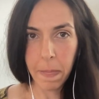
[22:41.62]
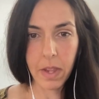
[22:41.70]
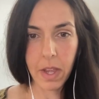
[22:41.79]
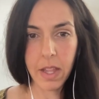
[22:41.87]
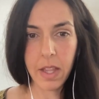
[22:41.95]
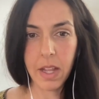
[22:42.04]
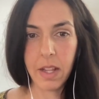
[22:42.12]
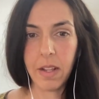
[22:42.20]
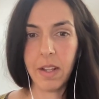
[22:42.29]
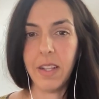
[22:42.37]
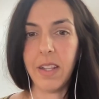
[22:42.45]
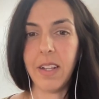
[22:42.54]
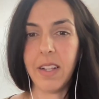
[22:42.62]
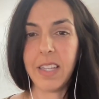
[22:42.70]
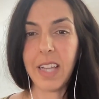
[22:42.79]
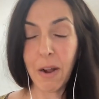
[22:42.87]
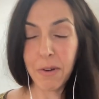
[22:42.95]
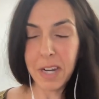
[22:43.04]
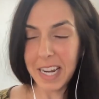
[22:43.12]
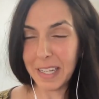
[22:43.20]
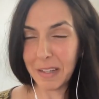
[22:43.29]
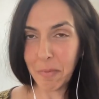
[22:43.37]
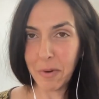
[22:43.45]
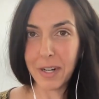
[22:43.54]
And then sound and
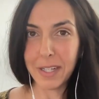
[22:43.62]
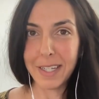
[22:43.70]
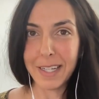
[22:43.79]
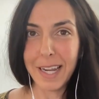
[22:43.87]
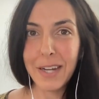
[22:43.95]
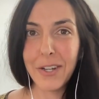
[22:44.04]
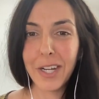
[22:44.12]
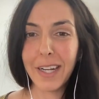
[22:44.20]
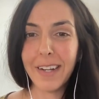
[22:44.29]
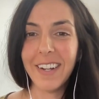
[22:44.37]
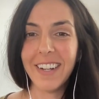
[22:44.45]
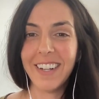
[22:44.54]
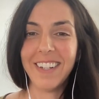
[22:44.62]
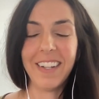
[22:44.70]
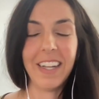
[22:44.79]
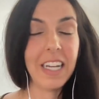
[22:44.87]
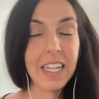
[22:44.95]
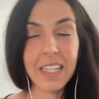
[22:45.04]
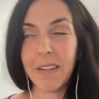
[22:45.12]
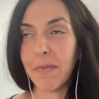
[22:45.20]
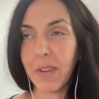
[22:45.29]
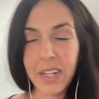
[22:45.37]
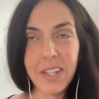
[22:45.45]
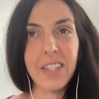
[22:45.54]
ease of pronunciation. Like, is it
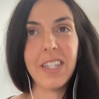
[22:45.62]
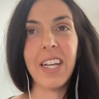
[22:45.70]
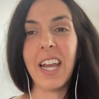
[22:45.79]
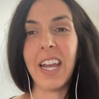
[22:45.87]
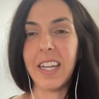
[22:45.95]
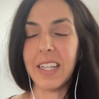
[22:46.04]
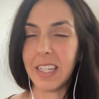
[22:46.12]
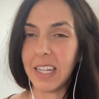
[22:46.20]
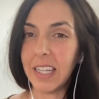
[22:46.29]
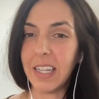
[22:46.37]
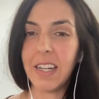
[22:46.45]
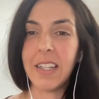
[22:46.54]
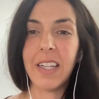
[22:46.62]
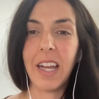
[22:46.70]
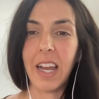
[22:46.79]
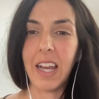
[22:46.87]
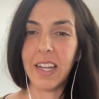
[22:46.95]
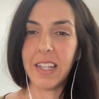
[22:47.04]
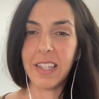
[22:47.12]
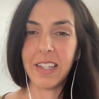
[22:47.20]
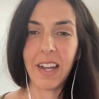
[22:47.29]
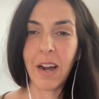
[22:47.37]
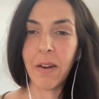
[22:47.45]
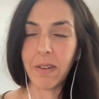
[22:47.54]
fun to say? Is it easy to say? Is
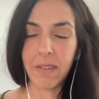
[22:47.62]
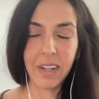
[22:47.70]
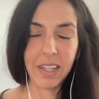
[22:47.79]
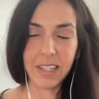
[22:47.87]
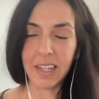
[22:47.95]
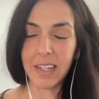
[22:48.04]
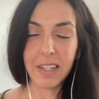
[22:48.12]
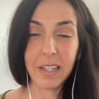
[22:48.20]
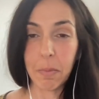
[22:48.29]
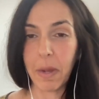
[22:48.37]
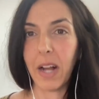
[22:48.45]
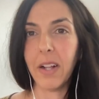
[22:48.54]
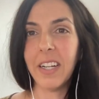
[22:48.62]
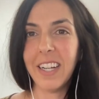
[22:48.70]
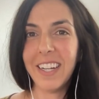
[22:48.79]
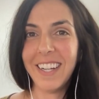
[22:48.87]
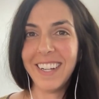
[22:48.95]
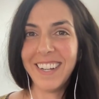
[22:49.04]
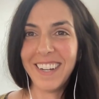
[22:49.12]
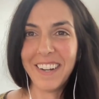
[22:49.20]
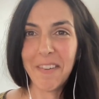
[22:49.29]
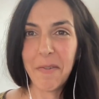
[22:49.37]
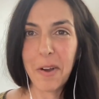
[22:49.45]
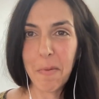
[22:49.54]
how is it to spell?
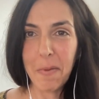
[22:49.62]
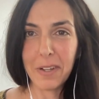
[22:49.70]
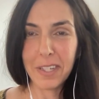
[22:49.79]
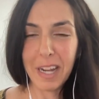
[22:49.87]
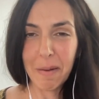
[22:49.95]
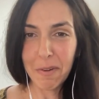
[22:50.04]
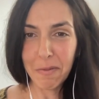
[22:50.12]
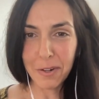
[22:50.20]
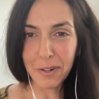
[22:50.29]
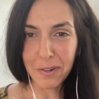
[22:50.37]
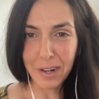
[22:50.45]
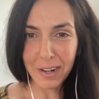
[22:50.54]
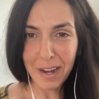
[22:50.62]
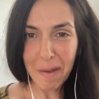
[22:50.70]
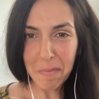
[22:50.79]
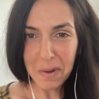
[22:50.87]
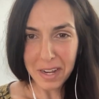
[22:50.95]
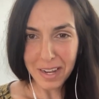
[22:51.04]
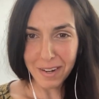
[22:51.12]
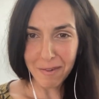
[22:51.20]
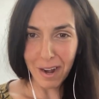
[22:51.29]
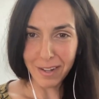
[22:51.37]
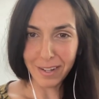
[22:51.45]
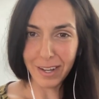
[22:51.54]
We almost named a first round company a
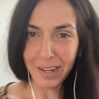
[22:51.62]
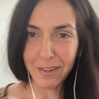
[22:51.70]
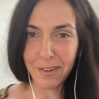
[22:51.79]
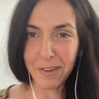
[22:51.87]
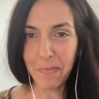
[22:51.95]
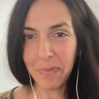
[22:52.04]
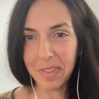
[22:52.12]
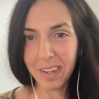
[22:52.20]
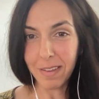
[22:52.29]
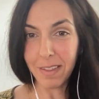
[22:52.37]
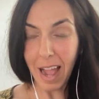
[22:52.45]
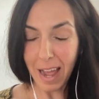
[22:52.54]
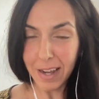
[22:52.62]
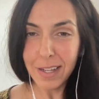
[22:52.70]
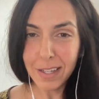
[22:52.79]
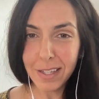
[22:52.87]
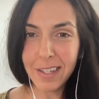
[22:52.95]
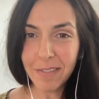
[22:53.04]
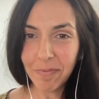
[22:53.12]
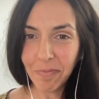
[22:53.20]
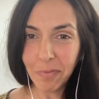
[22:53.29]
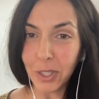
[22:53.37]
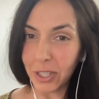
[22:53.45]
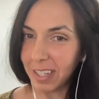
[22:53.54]
while ago, Lattice,
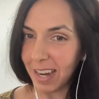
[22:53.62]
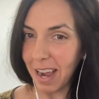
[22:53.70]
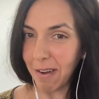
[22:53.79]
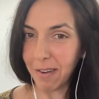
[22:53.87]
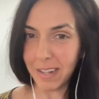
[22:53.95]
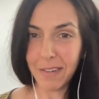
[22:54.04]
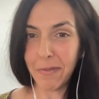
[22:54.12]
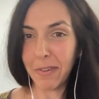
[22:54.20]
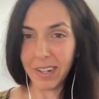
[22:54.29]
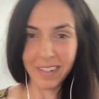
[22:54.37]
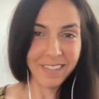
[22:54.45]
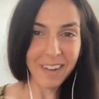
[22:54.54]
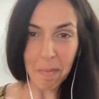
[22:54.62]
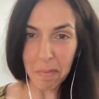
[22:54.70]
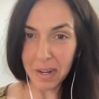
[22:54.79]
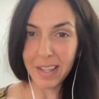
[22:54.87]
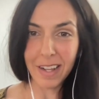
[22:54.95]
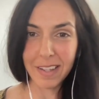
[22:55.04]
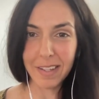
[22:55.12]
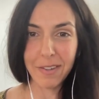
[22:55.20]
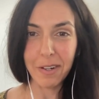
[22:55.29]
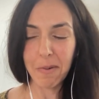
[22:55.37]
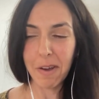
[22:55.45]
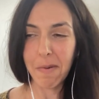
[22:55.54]
which is now a different company that's
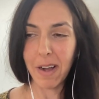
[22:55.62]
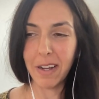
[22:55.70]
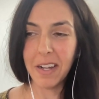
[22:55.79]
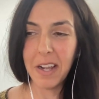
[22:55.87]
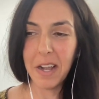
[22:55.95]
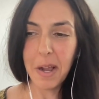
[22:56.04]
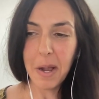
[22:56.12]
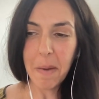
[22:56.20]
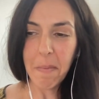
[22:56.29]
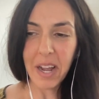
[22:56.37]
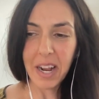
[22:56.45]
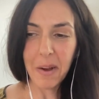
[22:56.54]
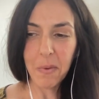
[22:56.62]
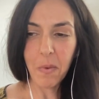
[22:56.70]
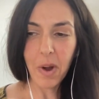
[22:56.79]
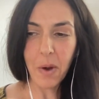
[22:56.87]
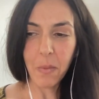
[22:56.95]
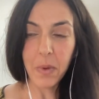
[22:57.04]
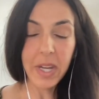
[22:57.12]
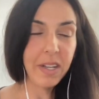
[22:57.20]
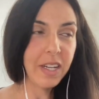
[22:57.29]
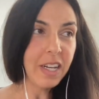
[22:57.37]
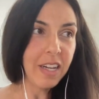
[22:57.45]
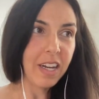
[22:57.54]
doing quite well. But uh, we
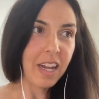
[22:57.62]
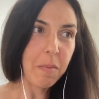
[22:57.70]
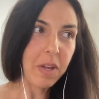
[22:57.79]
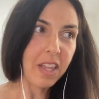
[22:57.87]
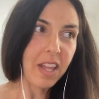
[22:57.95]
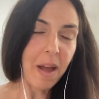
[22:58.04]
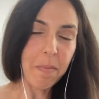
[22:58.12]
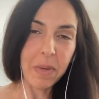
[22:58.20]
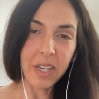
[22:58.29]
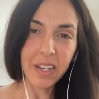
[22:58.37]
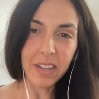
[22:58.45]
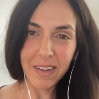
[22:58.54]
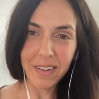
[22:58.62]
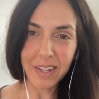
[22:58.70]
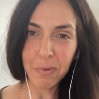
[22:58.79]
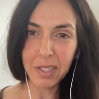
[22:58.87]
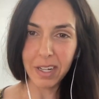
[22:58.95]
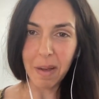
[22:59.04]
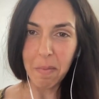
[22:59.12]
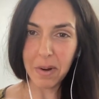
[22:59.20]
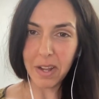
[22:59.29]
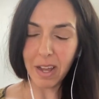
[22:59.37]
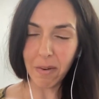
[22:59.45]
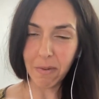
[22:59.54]
didn't name it that because this was a
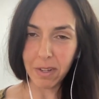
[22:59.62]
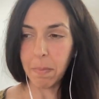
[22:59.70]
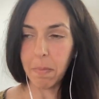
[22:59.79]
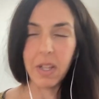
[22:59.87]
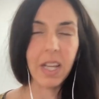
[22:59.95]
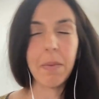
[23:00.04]
company that was like